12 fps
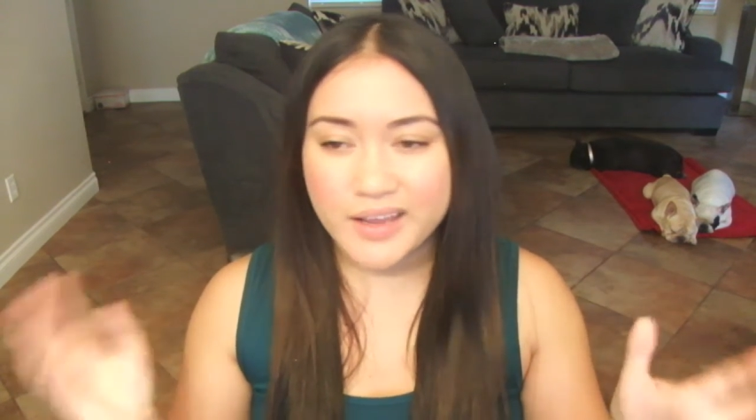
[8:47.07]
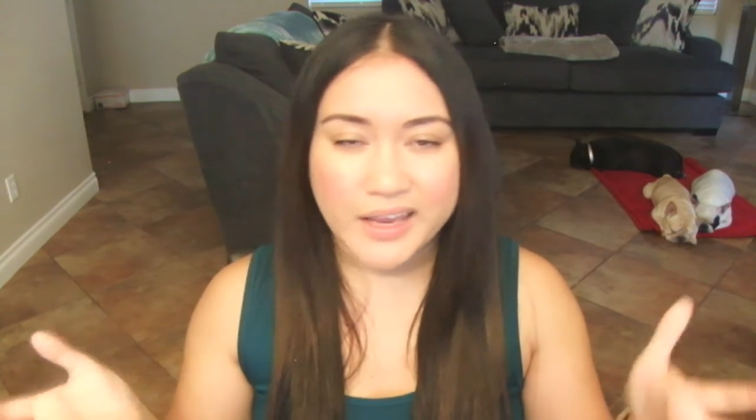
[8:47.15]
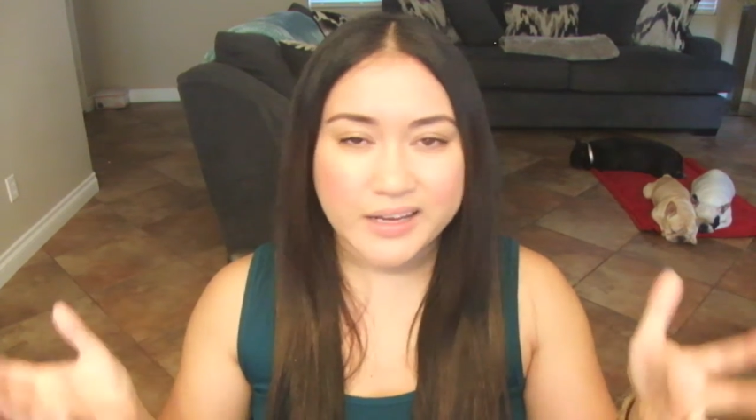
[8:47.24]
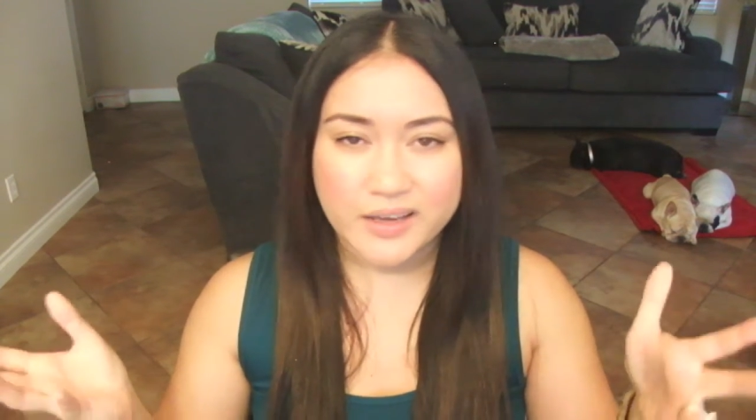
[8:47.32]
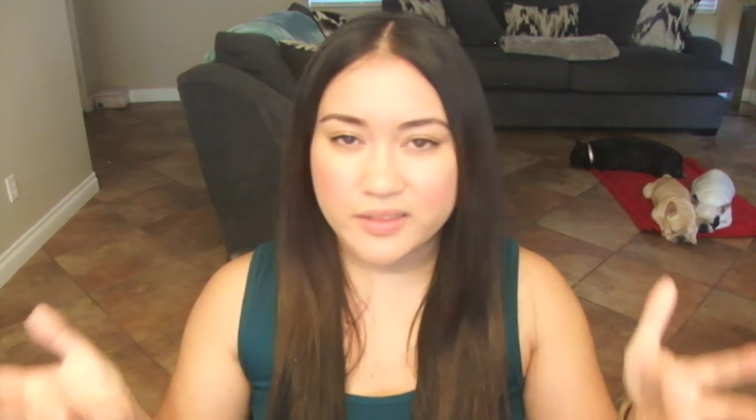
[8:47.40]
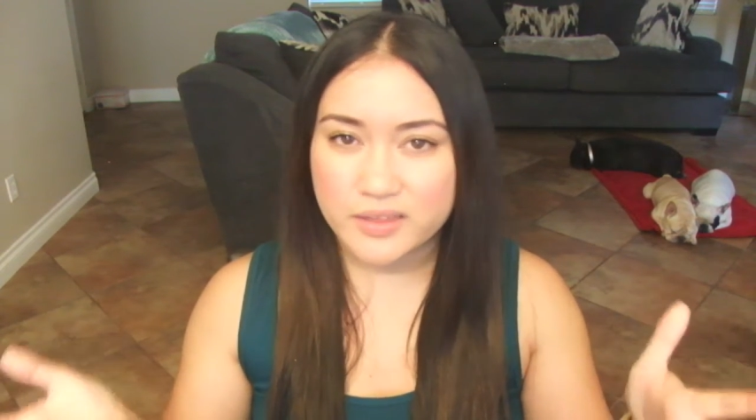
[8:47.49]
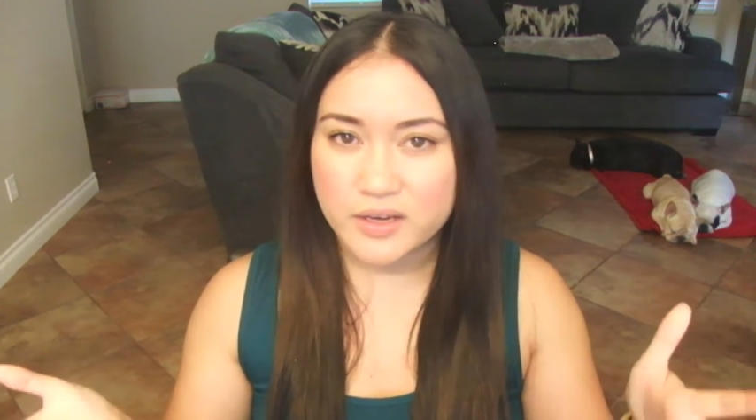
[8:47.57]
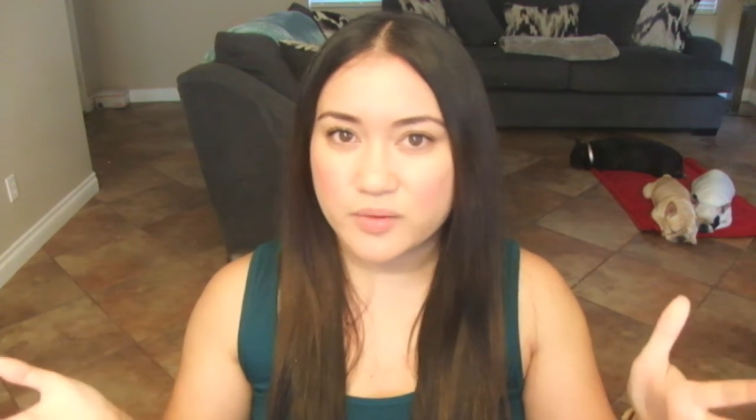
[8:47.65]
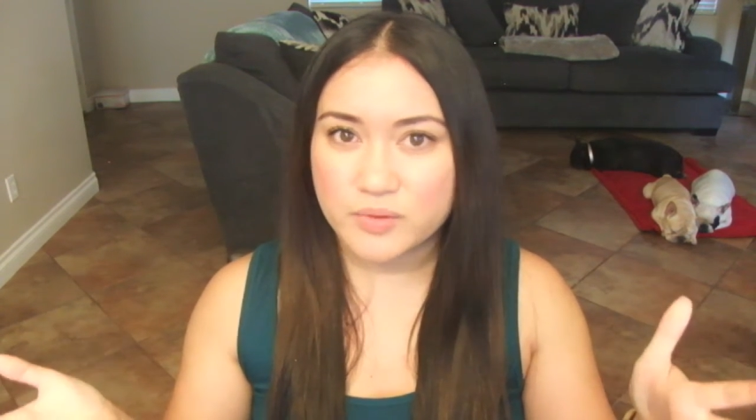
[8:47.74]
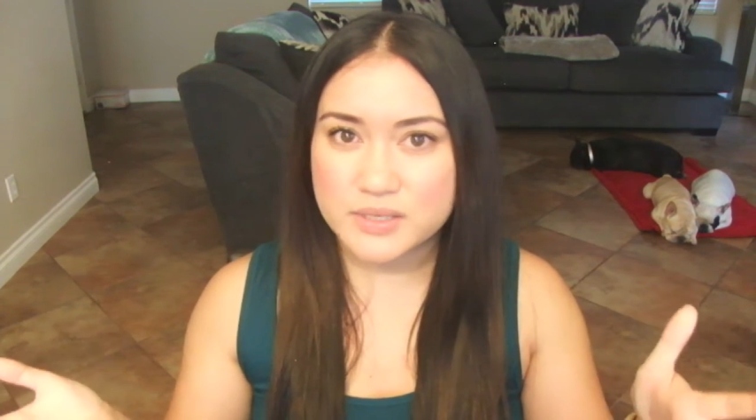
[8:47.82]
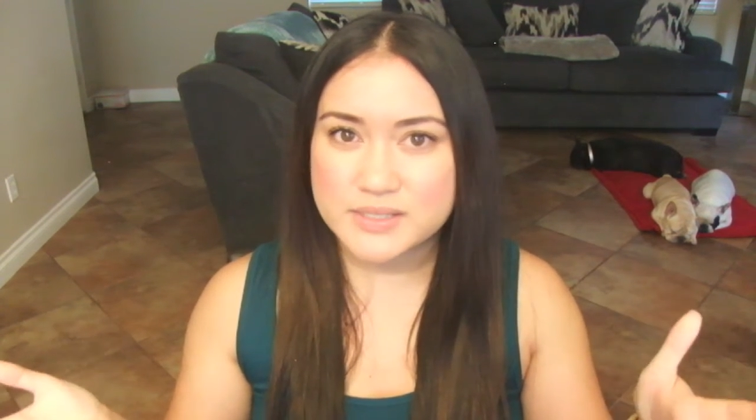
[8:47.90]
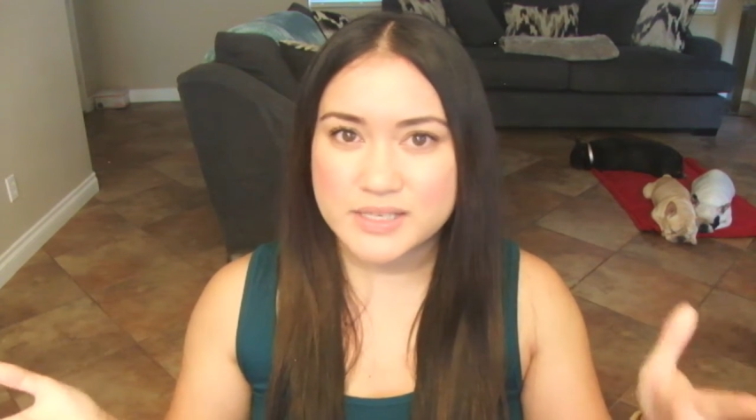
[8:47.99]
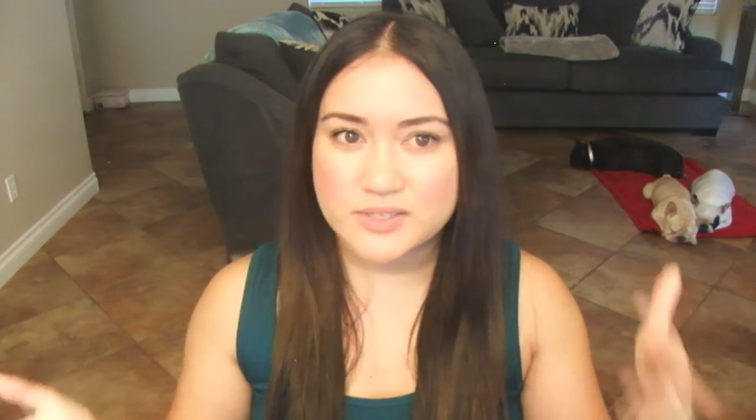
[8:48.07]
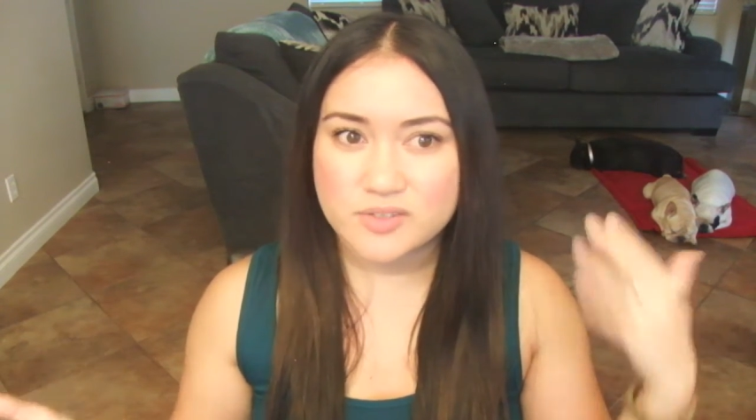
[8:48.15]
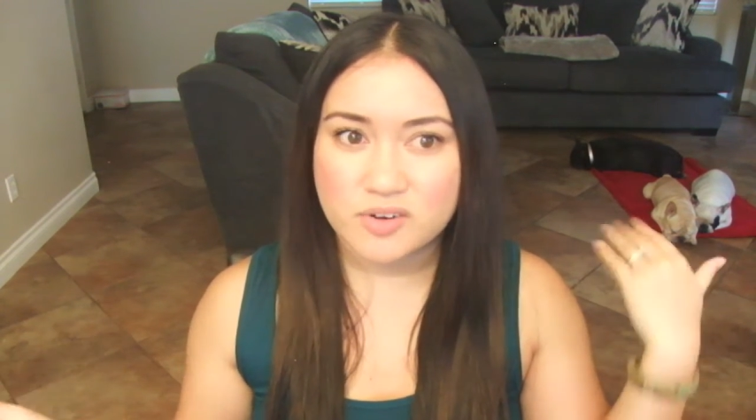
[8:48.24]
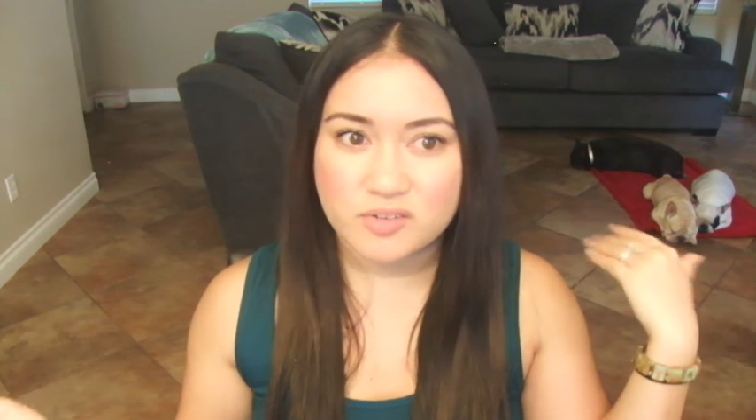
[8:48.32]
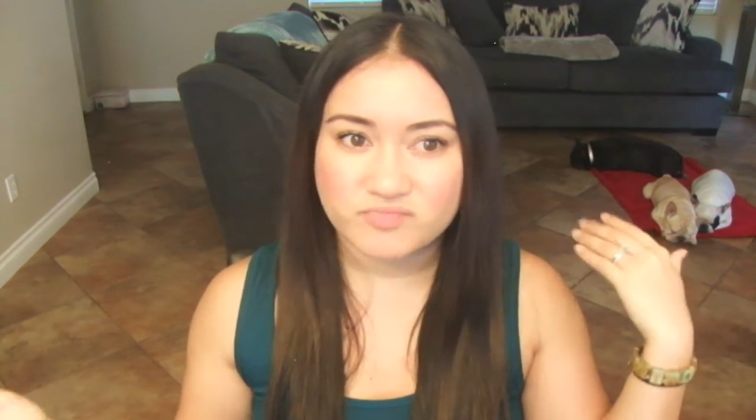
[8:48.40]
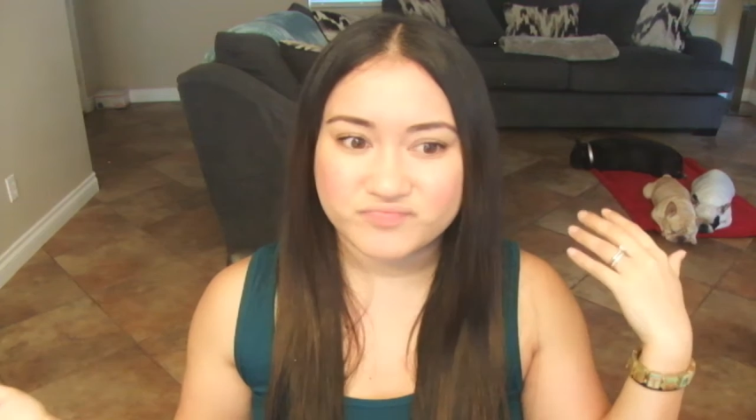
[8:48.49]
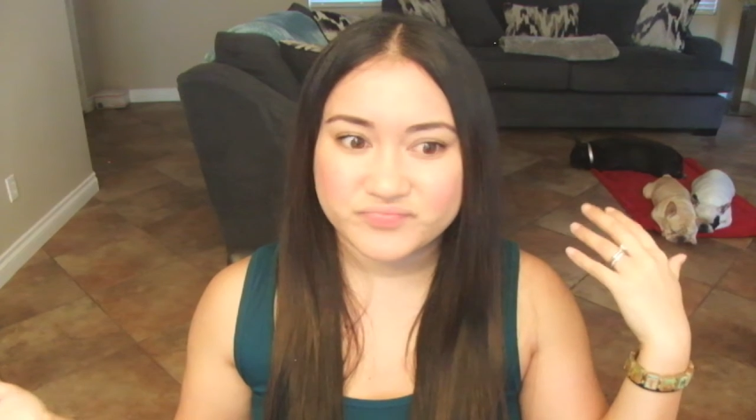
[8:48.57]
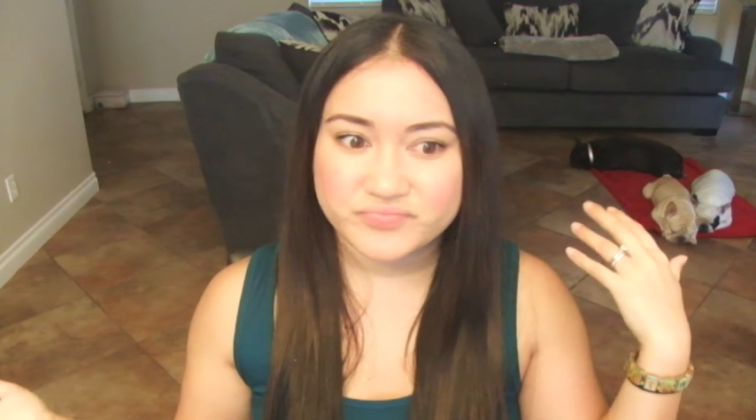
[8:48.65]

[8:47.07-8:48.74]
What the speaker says: 80, I think, I want to say. So